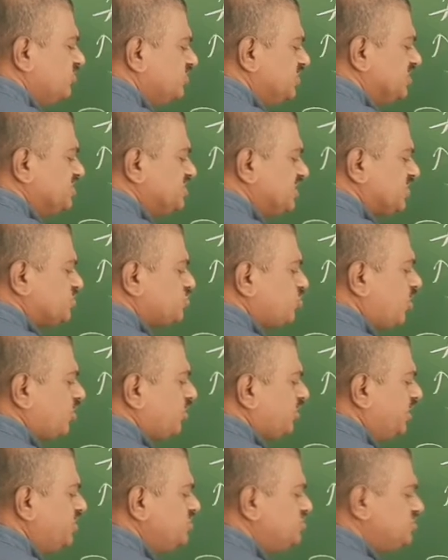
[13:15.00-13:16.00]
the sex
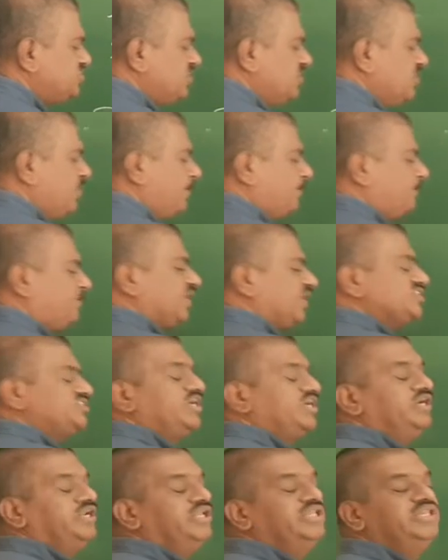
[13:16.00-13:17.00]
organs
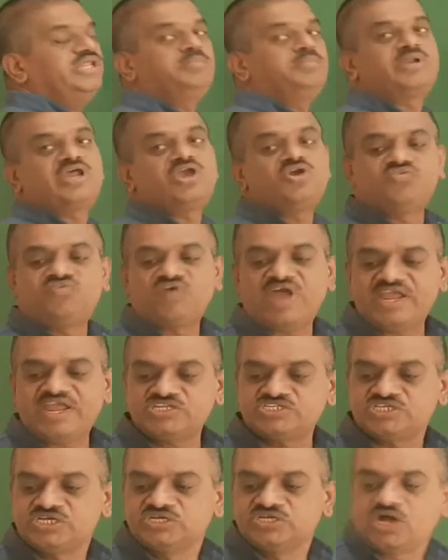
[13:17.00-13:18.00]
present in the
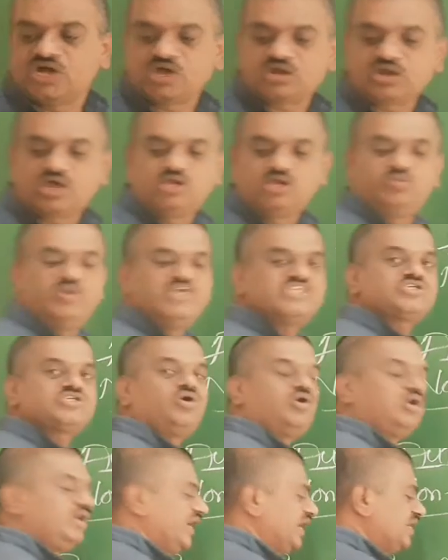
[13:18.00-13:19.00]
bryophytes are always
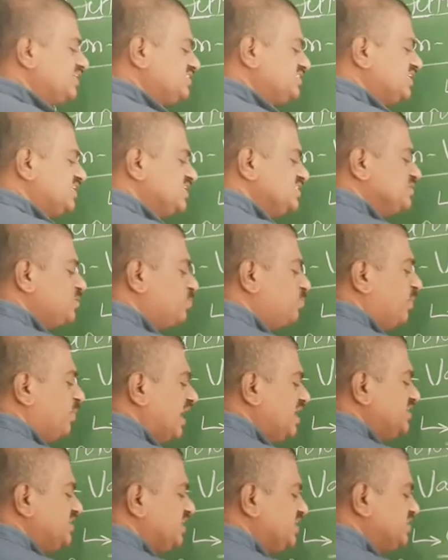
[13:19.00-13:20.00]
called as
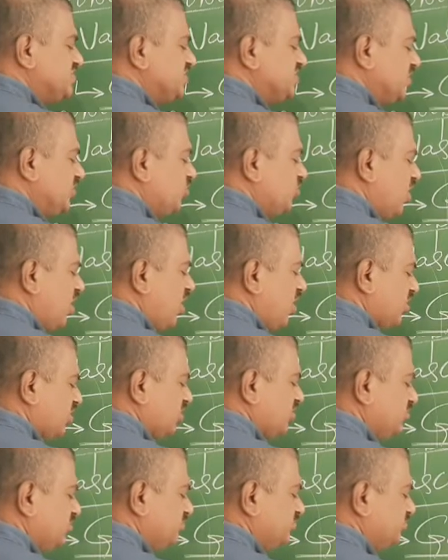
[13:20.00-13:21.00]

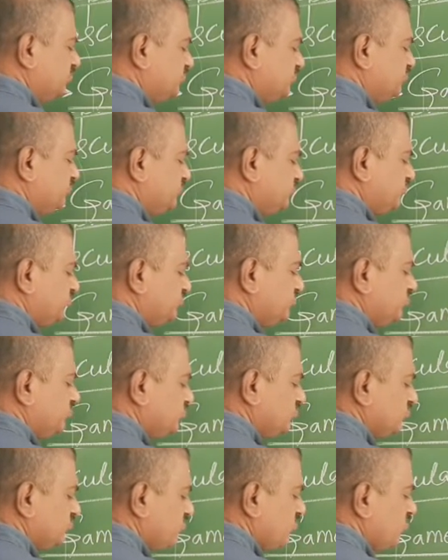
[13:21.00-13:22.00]
multicellular.
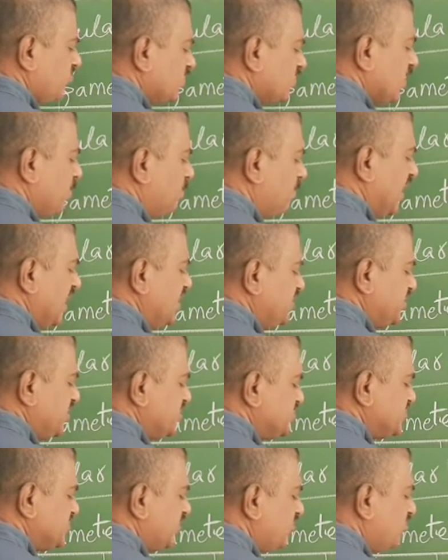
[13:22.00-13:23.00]

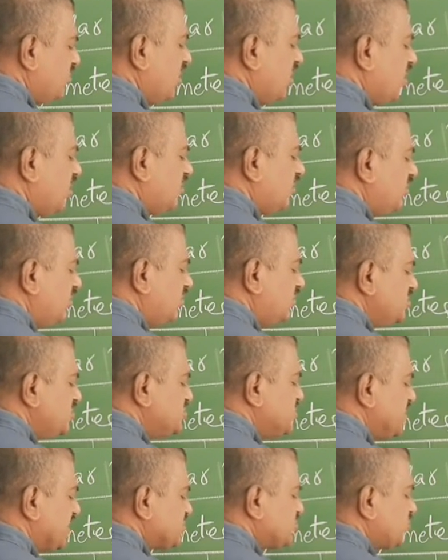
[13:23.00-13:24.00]
Multicellular
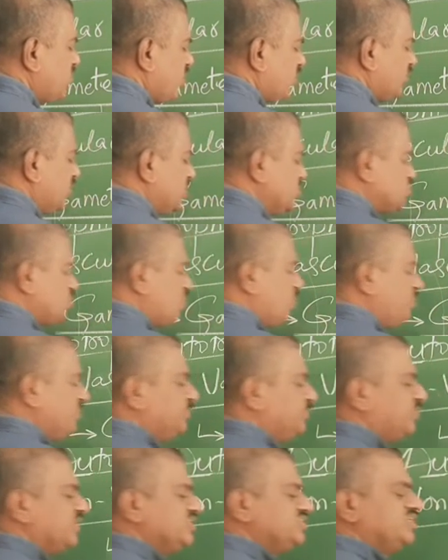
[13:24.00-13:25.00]
sex organs are
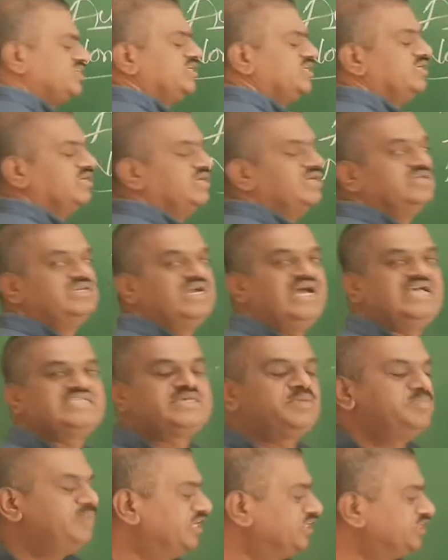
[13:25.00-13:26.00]
being present. As
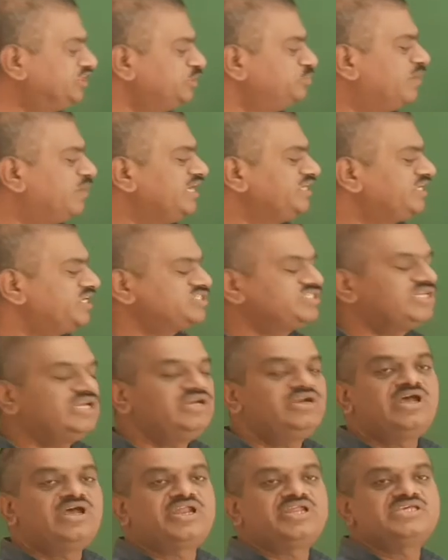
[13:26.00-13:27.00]
I mentioned,
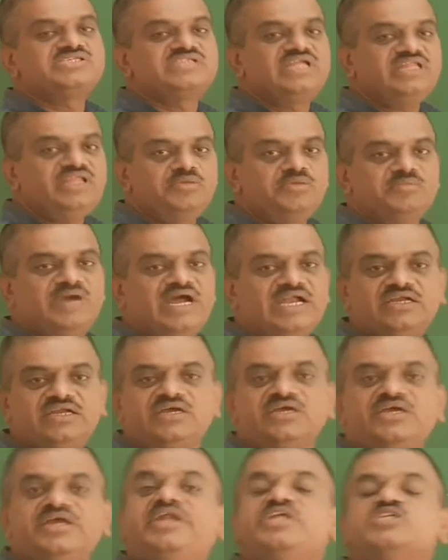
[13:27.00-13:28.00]
multicellular is nothing but
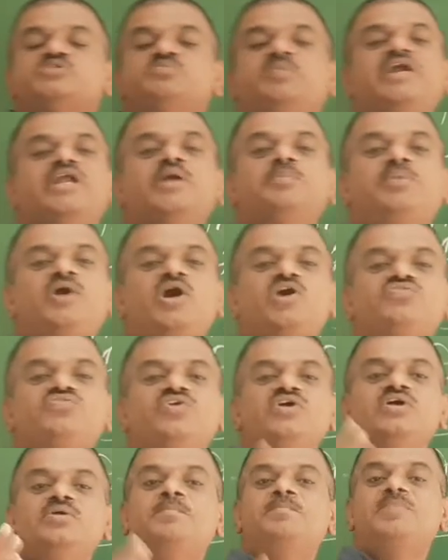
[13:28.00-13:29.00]
it is made up
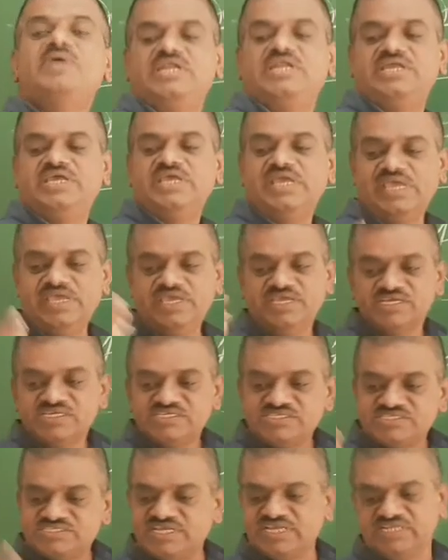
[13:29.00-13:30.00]
of many
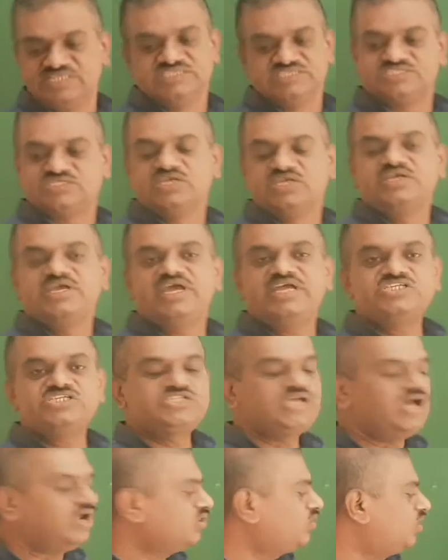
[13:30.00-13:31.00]
cells. Hence they
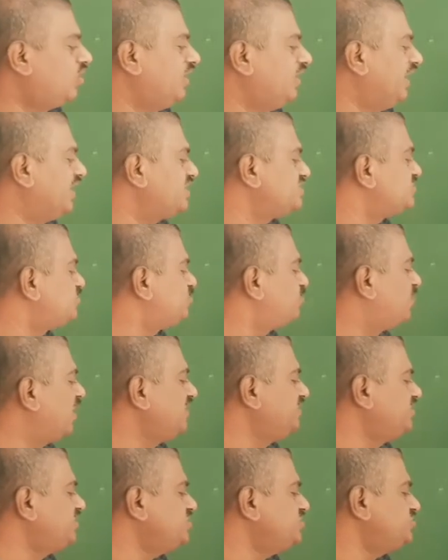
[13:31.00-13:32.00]
are called as
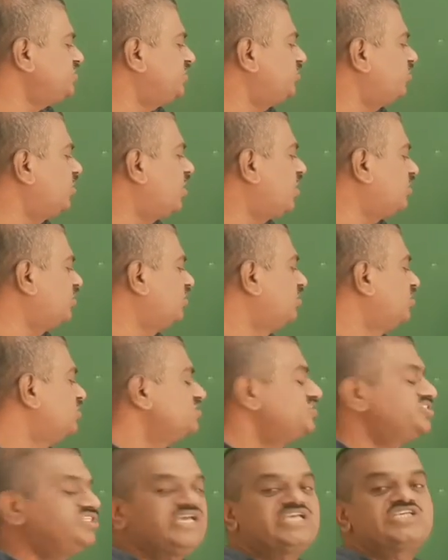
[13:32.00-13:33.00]
multicellular
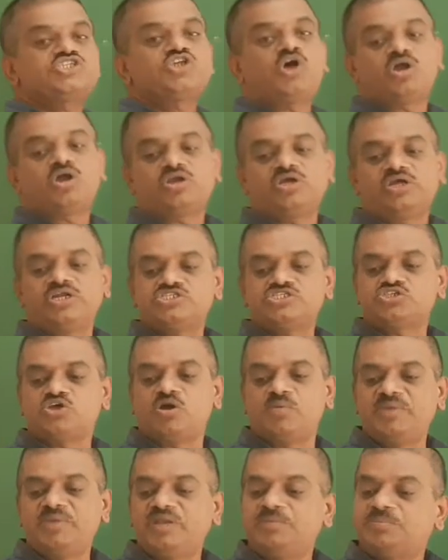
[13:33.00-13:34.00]
sex organs
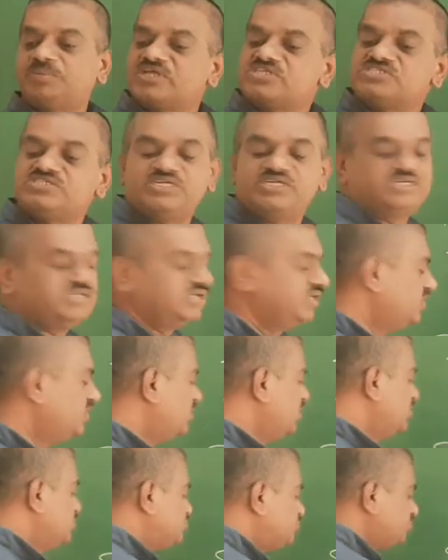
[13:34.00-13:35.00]
are being
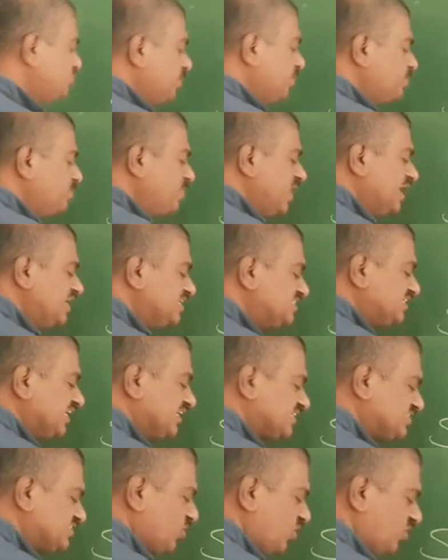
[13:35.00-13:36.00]
present. So the male
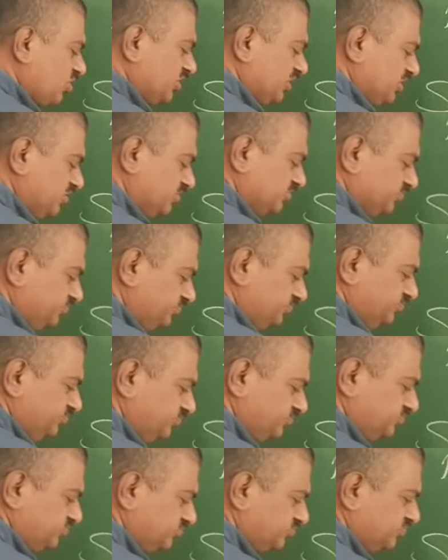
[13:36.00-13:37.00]
sex organ,
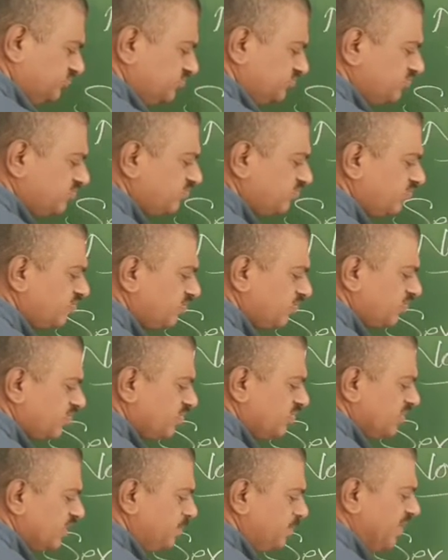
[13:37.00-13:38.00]

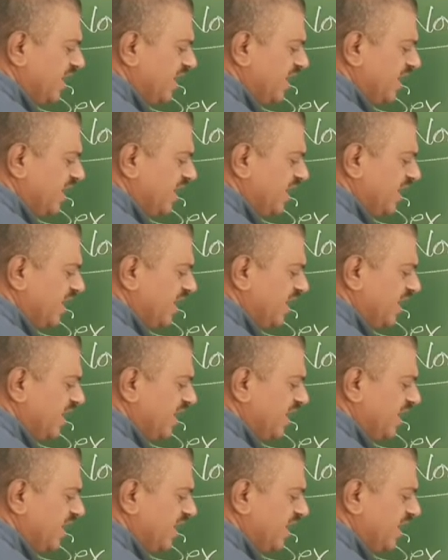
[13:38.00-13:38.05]
the